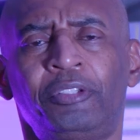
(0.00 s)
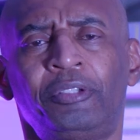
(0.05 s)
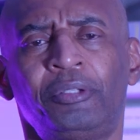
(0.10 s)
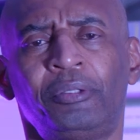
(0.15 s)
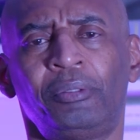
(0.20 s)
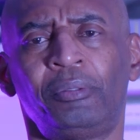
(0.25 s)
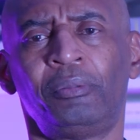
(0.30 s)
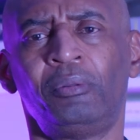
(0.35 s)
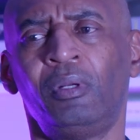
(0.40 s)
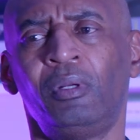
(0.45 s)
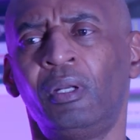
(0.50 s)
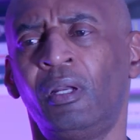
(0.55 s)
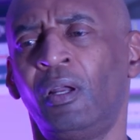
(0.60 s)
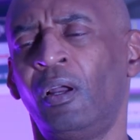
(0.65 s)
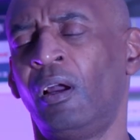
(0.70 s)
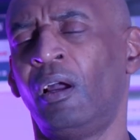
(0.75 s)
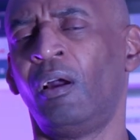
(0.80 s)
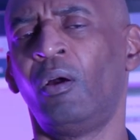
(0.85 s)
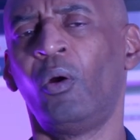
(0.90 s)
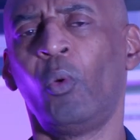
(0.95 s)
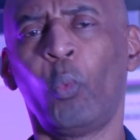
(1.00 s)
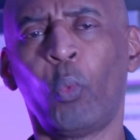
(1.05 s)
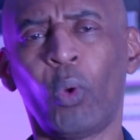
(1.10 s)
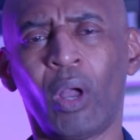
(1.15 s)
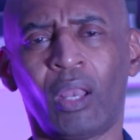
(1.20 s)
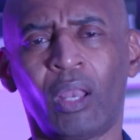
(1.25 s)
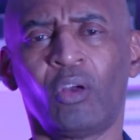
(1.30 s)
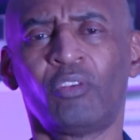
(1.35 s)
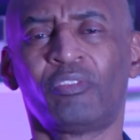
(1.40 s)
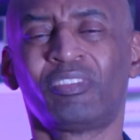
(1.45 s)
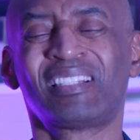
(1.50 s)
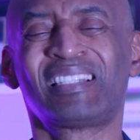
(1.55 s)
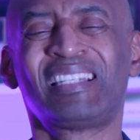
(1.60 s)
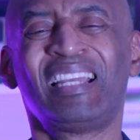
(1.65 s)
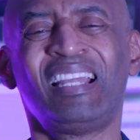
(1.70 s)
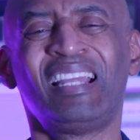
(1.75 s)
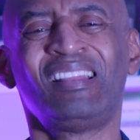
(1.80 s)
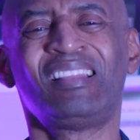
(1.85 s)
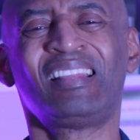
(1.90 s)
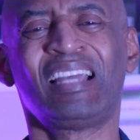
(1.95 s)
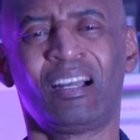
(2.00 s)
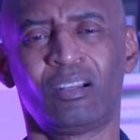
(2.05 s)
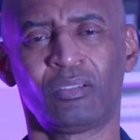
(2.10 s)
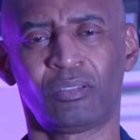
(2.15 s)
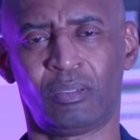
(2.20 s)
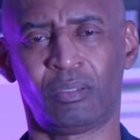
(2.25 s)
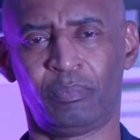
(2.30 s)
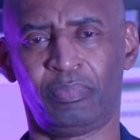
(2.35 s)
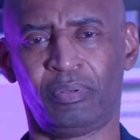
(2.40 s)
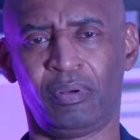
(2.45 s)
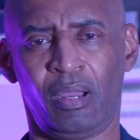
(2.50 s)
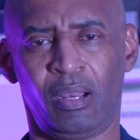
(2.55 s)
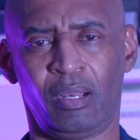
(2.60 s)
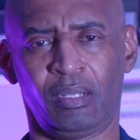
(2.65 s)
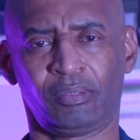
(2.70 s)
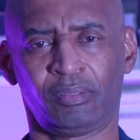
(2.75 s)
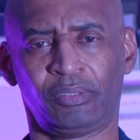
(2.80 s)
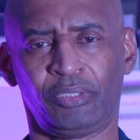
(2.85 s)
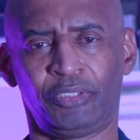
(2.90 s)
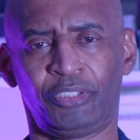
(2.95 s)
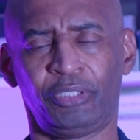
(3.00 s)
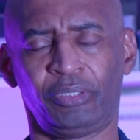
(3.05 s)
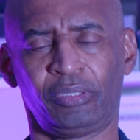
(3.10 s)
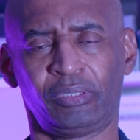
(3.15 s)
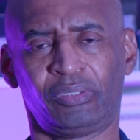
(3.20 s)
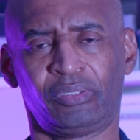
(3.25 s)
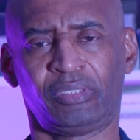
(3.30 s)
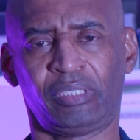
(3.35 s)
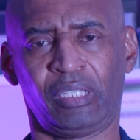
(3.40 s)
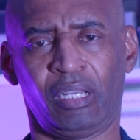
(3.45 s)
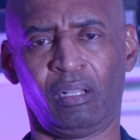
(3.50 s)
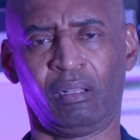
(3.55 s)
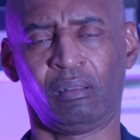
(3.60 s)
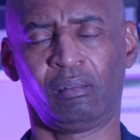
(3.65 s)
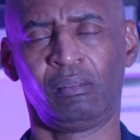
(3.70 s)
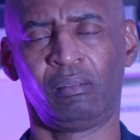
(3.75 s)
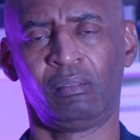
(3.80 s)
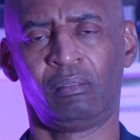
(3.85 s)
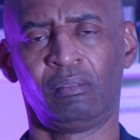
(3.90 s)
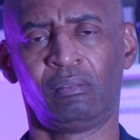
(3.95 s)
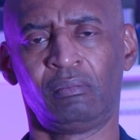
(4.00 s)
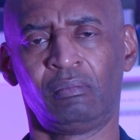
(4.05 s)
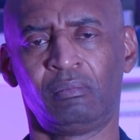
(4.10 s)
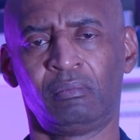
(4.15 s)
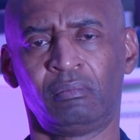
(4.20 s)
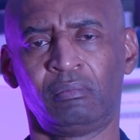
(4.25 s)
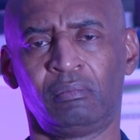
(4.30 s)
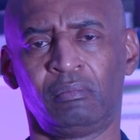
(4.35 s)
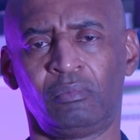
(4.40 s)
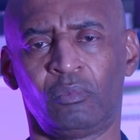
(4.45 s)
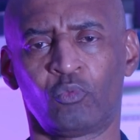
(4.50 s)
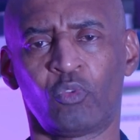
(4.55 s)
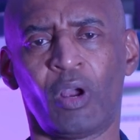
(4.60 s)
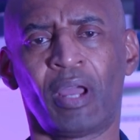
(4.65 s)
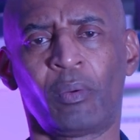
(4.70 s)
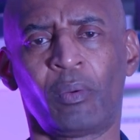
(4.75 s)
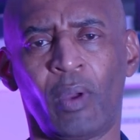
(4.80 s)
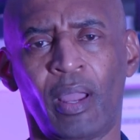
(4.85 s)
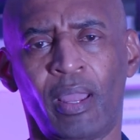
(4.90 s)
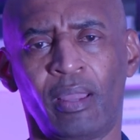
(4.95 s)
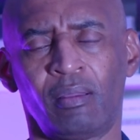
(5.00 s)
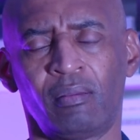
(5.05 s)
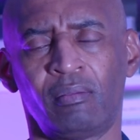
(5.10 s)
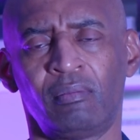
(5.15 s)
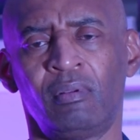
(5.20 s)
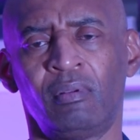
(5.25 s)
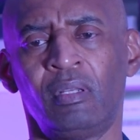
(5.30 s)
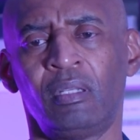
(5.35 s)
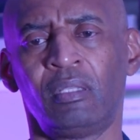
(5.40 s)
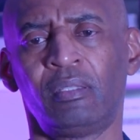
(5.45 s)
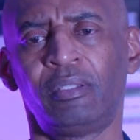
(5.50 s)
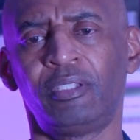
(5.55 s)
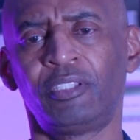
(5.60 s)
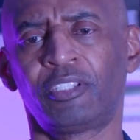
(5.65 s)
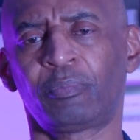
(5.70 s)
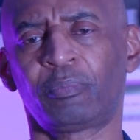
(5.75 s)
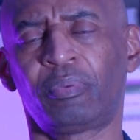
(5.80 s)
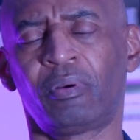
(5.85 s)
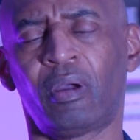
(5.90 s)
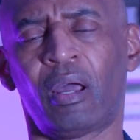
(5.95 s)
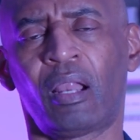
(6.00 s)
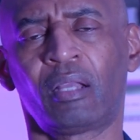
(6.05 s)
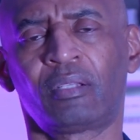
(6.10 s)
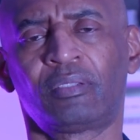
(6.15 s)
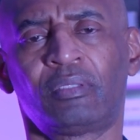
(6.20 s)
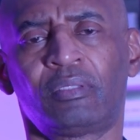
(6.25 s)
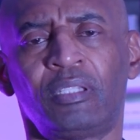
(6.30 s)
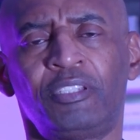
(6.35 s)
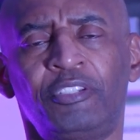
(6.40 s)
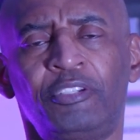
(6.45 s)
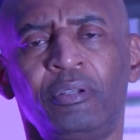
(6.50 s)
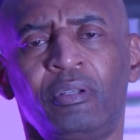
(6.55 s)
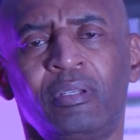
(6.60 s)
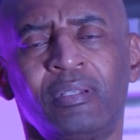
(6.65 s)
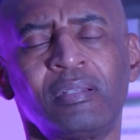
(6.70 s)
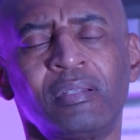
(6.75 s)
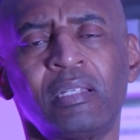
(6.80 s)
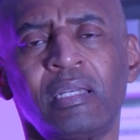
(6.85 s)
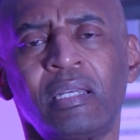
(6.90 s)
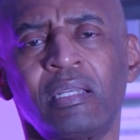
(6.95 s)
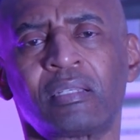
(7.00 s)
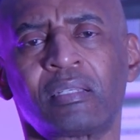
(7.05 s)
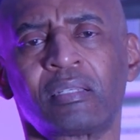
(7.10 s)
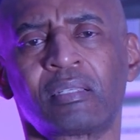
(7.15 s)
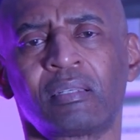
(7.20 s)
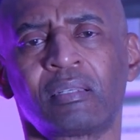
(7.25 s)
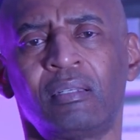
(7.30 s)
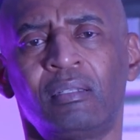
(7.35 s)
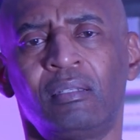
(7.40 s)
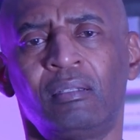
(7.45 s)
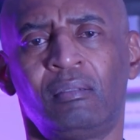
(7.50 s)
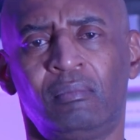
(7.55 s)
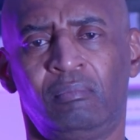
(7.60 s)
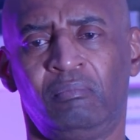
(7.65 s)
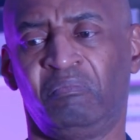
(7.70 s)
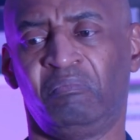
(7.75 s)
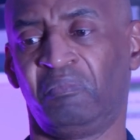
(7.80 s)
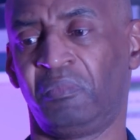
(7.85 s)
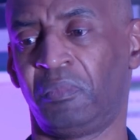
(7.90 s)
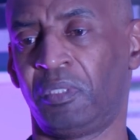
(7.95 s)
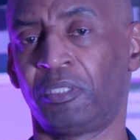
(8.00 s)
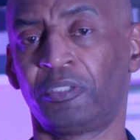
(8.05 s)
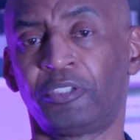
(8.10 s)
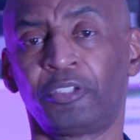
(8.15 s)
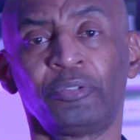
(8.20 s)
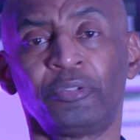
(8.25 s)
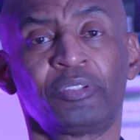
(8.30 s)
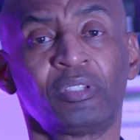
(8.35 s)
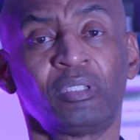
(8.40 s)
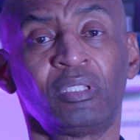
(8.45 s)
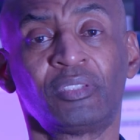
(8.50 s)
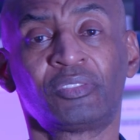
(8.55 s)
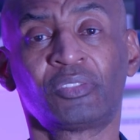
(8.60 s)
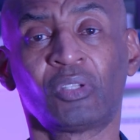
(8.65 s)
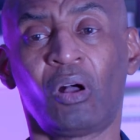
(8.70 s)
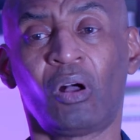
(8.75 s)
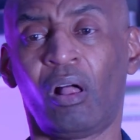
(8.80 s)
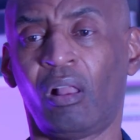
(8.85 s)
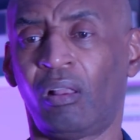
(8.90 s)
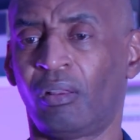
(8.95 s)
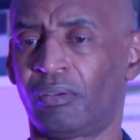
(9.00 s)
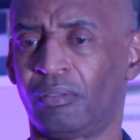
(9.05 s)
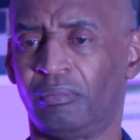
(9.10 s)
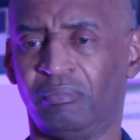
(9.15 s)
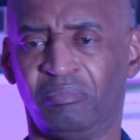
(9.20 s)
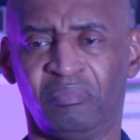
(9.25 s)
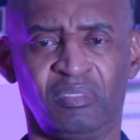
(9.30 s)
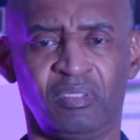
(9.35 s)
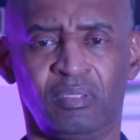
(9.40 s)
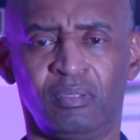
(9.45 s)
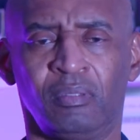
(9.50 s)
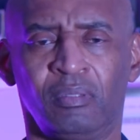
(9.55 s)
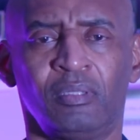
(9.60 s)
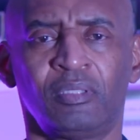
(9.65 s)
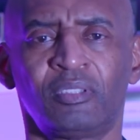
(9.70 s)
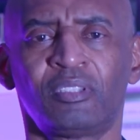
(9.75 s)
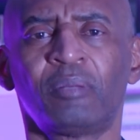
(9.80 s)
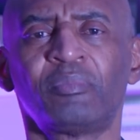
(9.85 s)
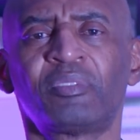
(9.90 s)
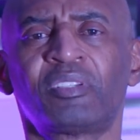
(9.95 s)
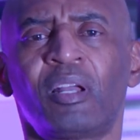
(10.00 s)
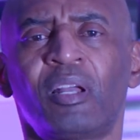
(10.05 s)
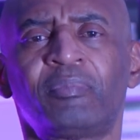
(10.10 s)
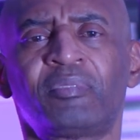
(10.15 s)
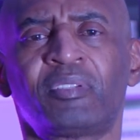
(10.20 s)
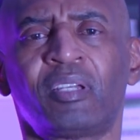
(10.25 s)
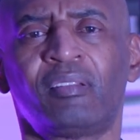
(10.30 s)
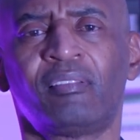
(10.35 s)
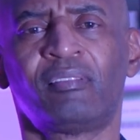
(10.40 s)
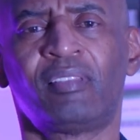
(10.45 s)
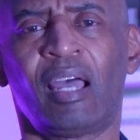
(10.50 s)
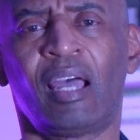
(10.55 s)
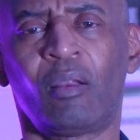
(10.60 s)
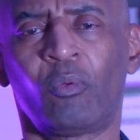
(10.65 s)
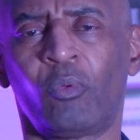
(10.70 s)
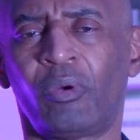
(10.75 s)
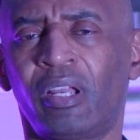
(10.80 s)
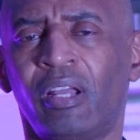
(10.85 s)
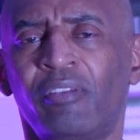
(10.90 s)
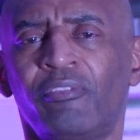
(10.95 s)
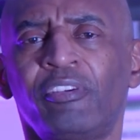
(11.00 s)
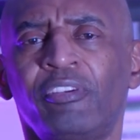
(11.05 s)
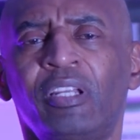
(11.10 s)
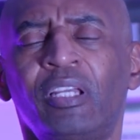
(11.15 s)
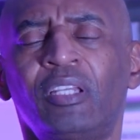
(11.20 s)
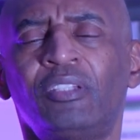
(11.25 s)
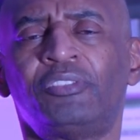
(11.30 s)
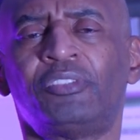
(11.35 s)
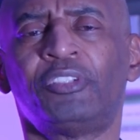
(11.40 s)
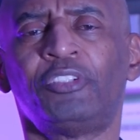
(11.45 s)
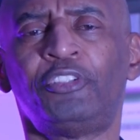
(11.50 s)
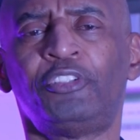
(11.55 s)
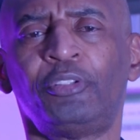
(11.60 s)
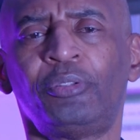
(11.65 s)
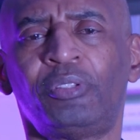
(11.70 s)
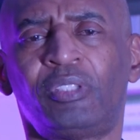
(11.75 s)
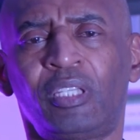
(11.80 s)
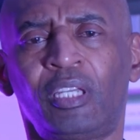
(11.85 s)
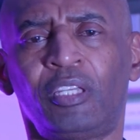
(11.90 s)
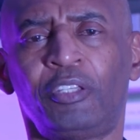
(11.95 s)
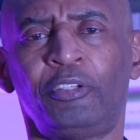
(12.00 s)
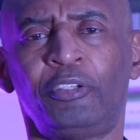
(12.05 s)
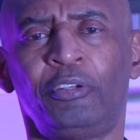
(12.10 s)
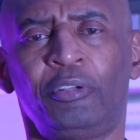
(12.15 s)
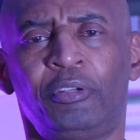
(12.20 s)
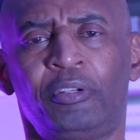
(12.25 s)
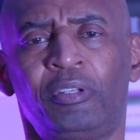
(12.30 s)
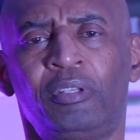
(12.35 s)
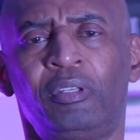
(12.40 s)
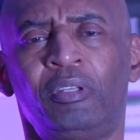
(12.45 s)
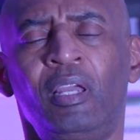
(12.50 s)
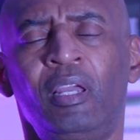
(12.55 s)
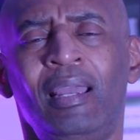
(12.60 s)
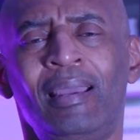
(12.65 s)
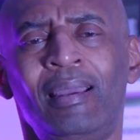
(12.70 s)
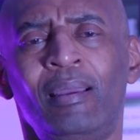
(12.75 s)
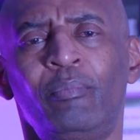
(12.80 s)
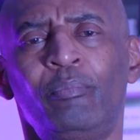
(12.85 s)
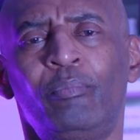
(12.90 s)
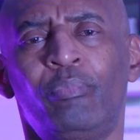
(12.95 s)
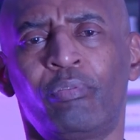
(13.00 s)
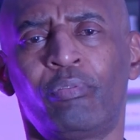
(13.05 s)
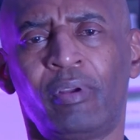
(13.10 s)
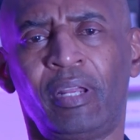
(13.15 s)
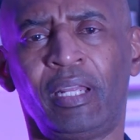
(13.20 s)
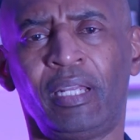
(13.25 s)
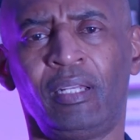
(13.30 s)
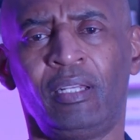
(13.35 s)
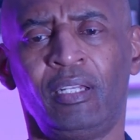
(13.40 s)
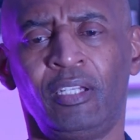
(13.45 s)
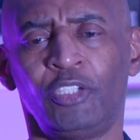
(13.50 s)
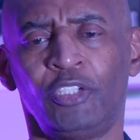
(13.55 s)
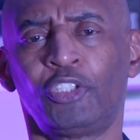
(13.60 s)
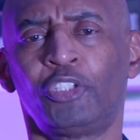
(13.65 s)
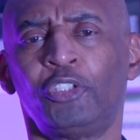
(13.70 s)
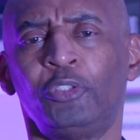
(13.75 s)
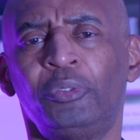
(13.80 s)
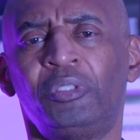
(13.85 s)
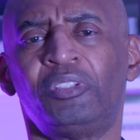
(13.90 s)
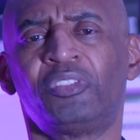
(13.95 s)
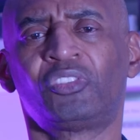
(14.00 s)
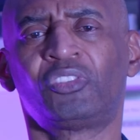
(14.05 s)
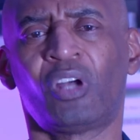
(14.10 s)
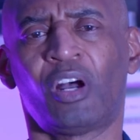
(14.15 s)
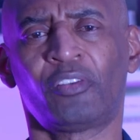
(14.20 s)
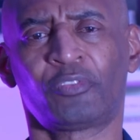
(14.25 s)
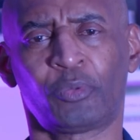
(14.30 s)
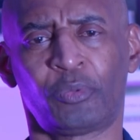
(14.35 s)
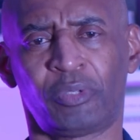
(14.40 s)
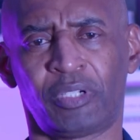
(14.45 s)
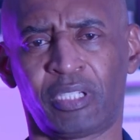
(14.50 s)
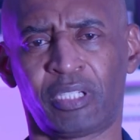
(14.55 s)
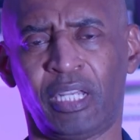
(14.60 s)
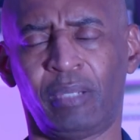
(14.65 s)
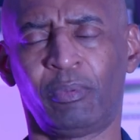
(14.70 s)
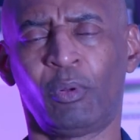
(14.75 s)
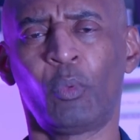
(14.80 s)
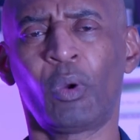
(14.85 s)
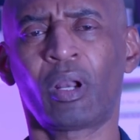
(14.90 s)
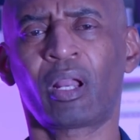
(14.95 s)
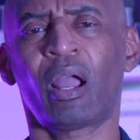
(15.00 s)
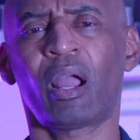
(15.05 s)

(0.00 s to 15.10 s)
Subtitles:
you well over 10,000 products that you could sell right away. These are products that you can list, choose to list all or some subset of that, whatever it is that you think you can bring to the software table, what